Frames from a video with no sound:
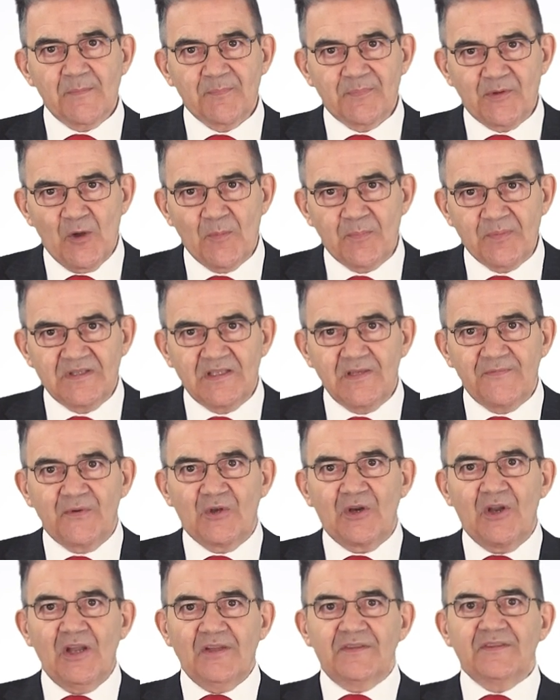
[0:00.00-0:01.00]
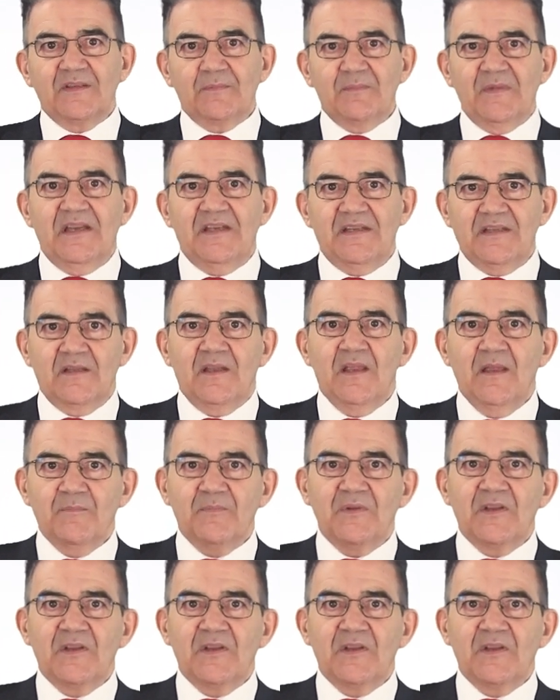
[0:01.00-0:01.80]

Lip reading: a property for 100 million